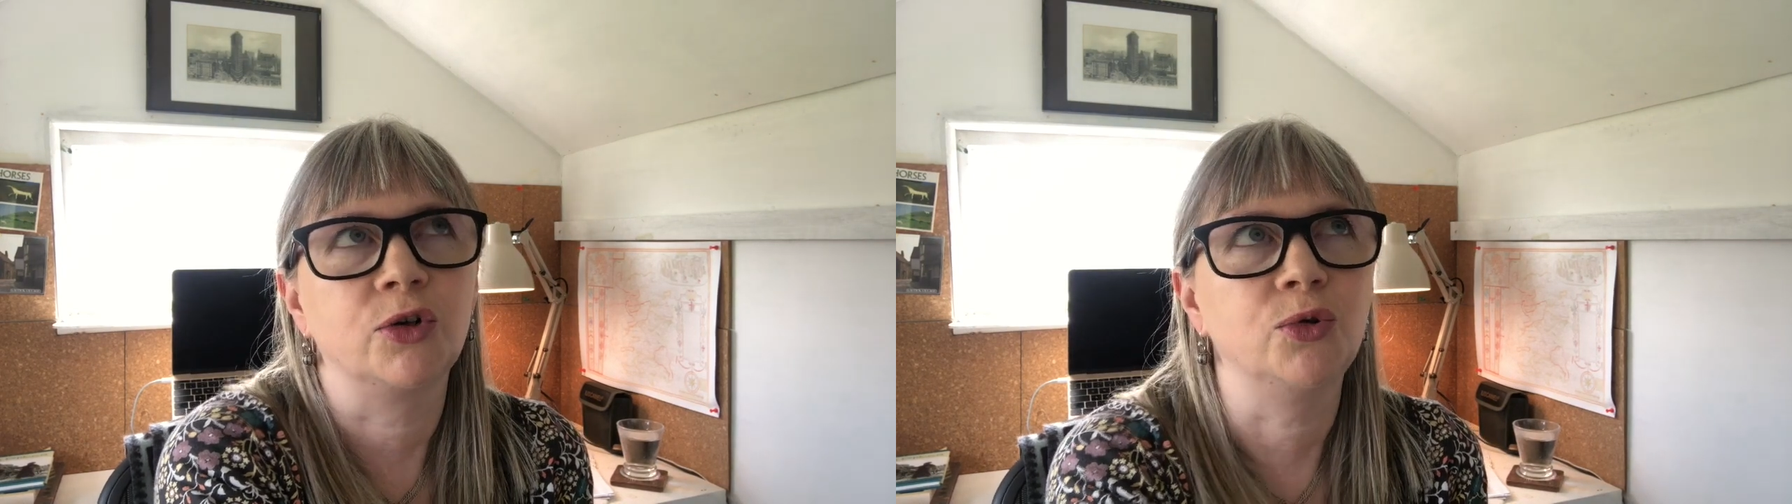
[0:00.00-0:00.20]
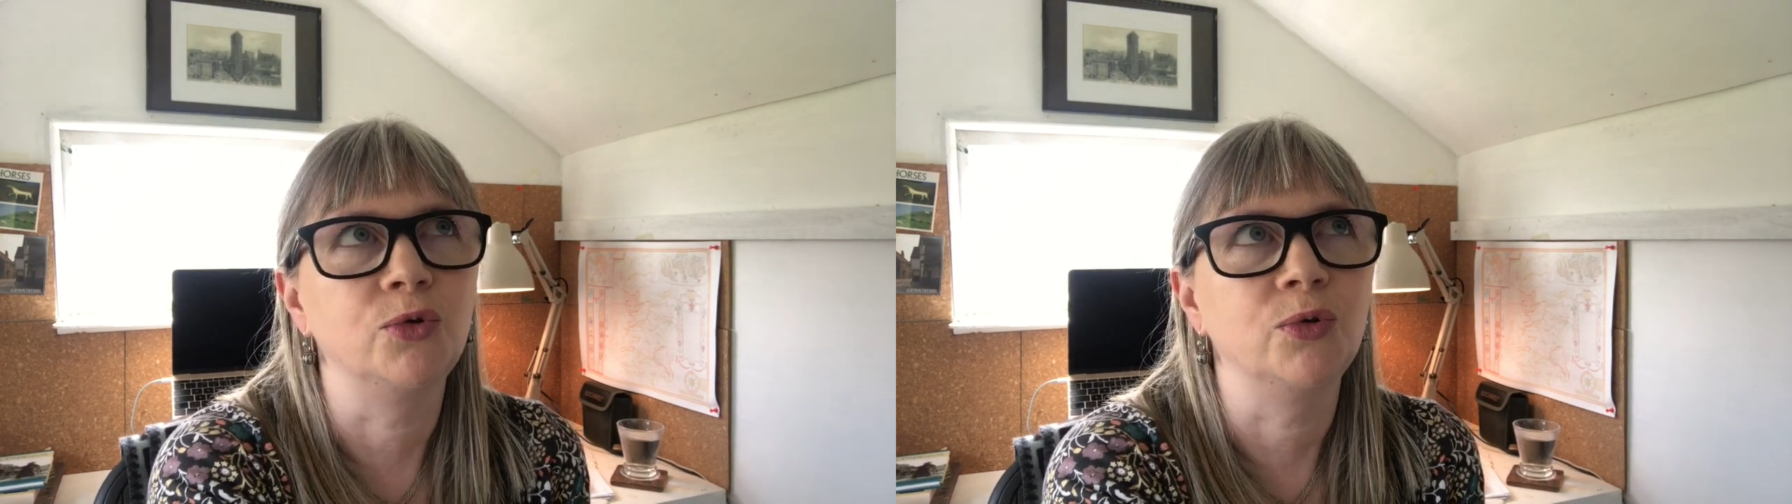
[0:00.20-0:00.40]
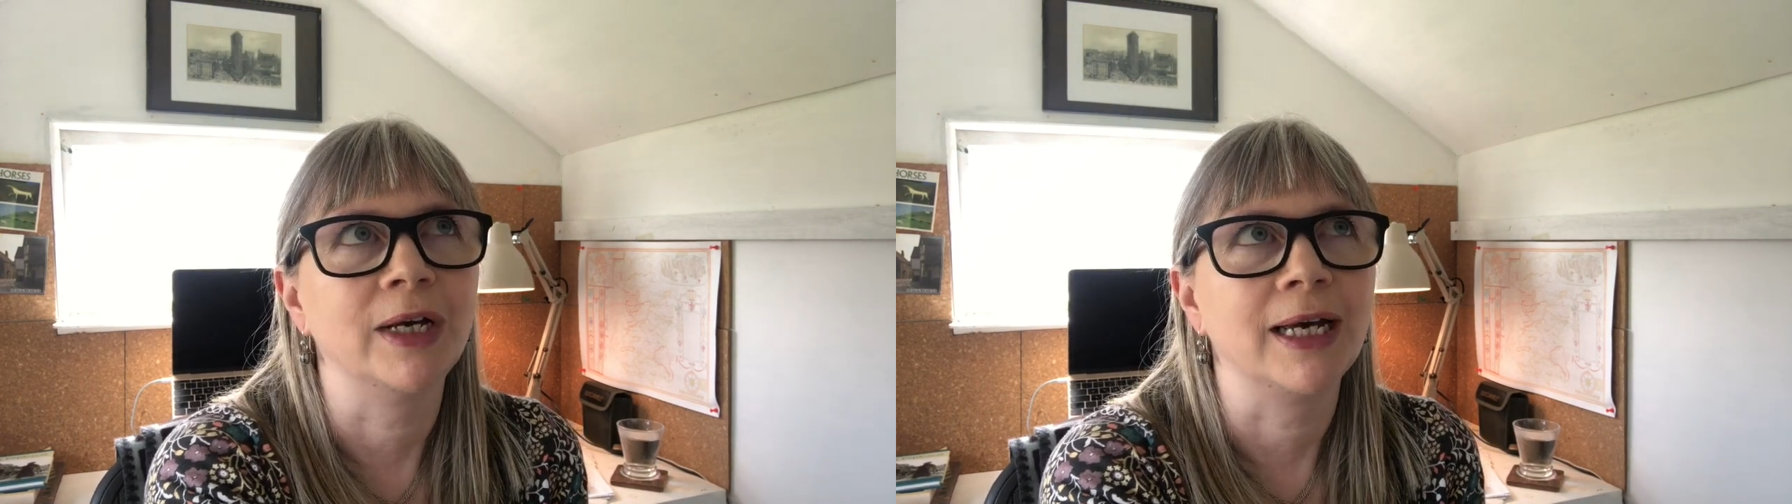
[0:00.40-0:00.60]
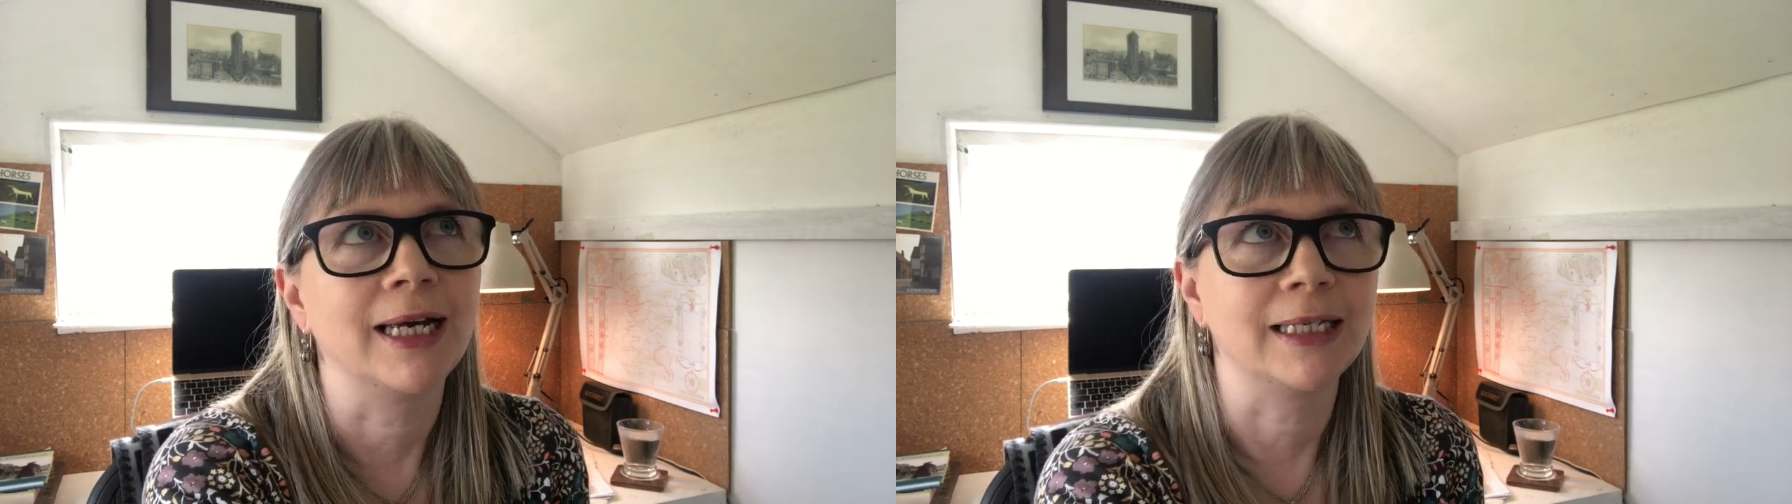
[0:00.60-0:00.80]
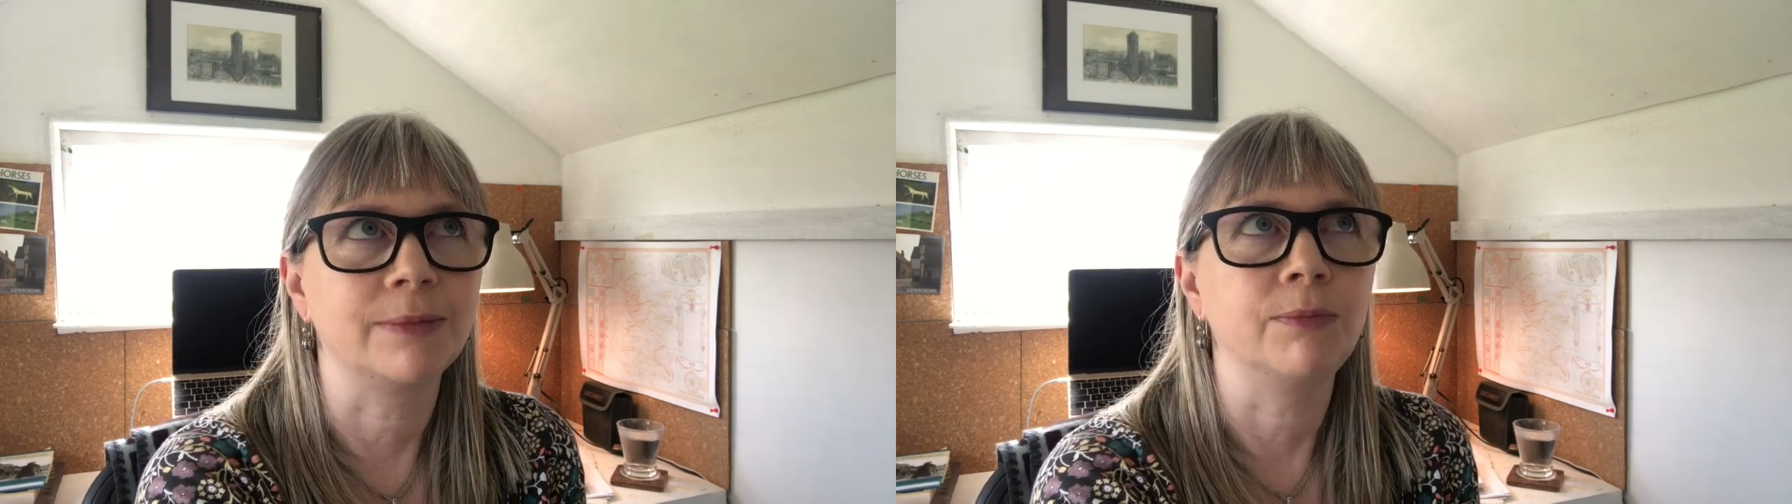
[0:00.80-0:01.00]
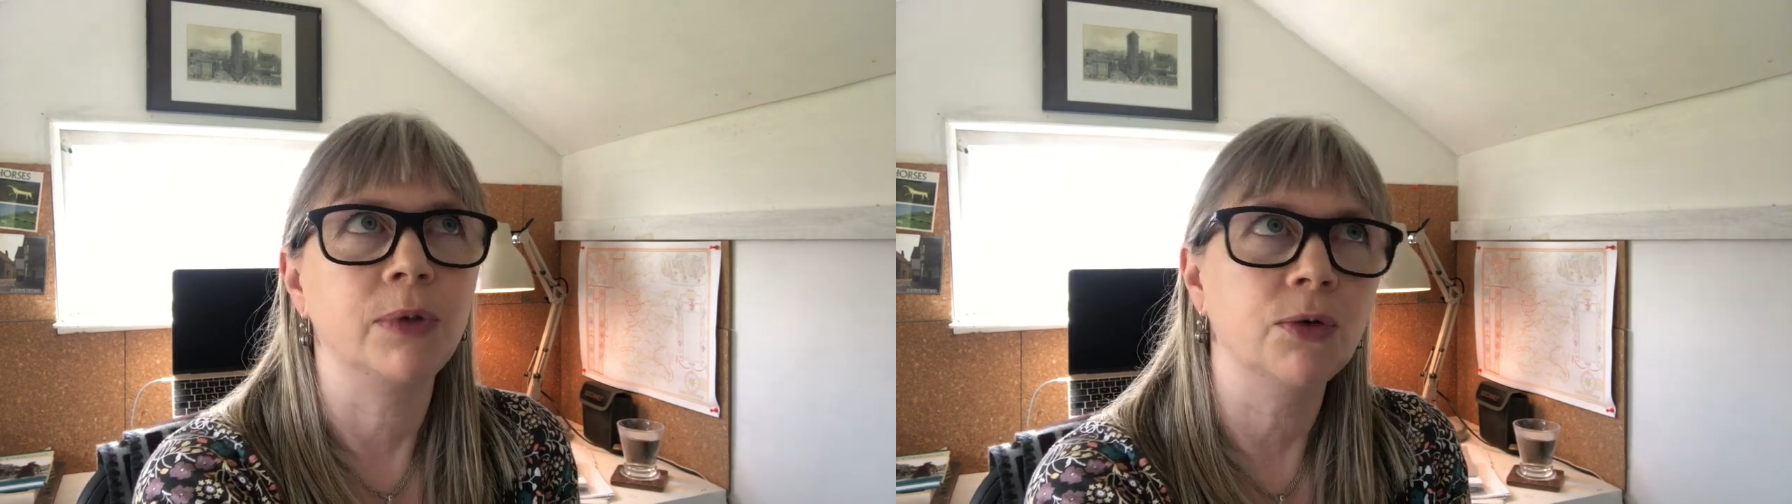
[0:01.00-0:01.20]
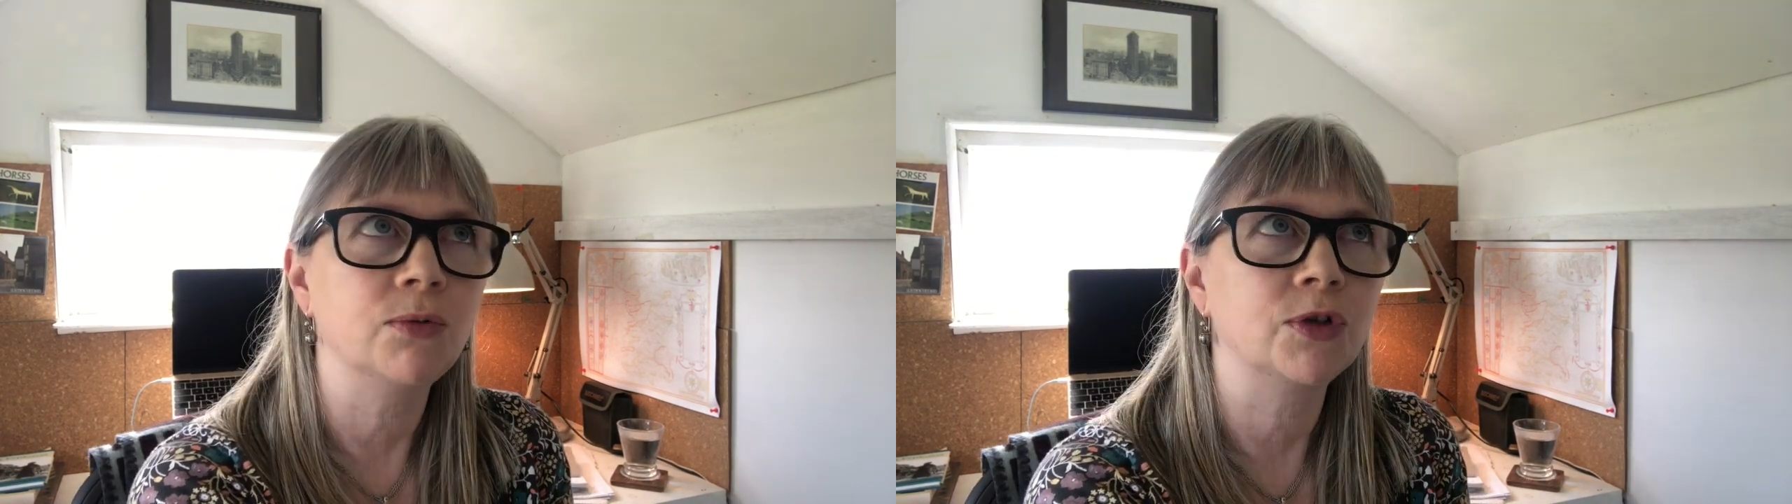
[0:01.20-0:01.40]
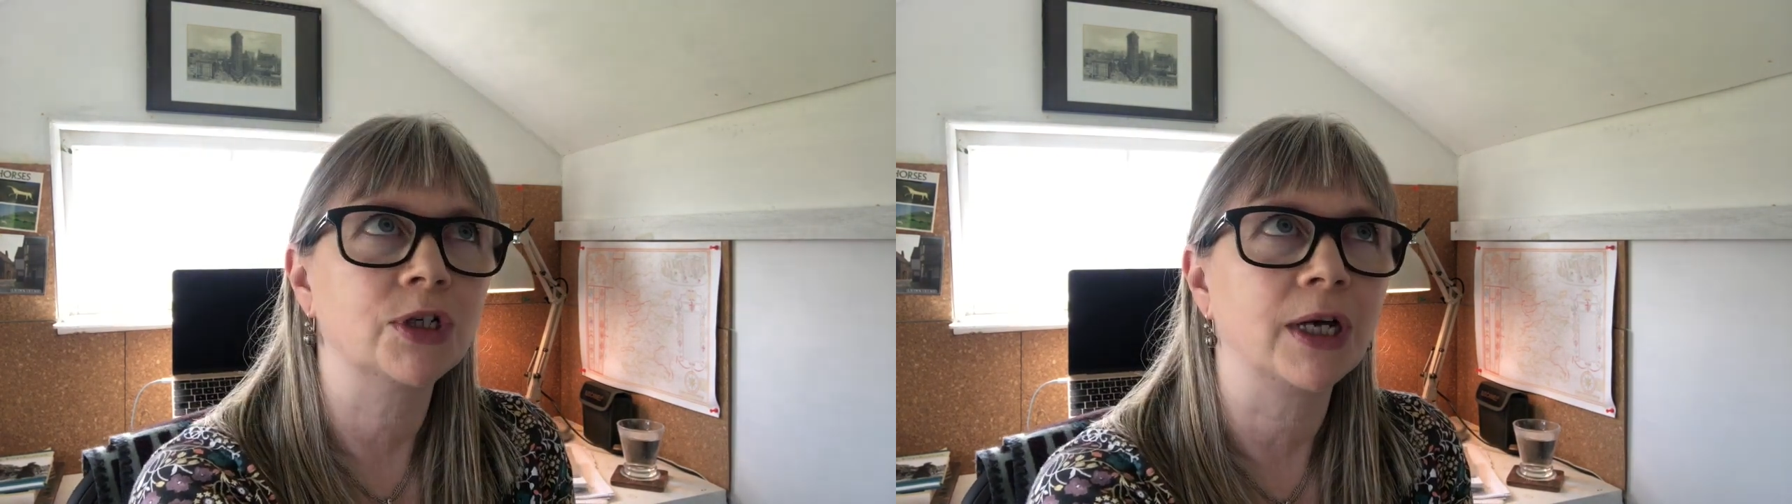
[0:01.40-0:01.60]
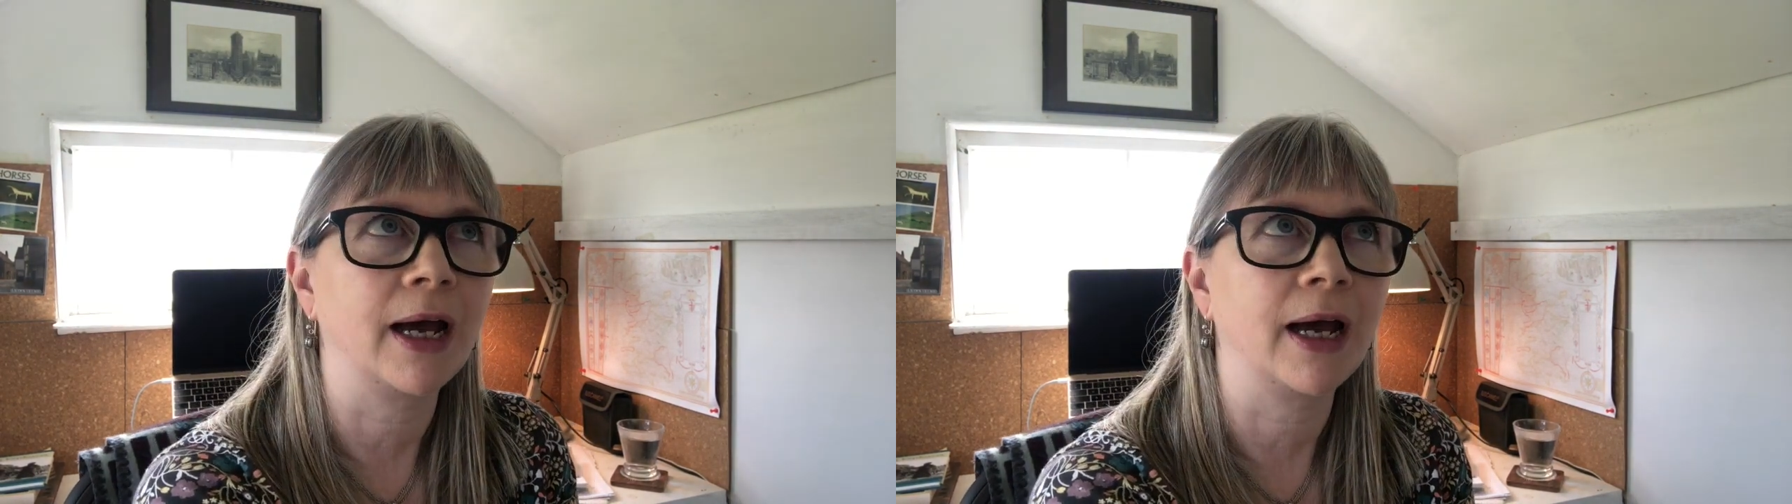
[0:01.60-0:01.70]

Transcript: who is mute,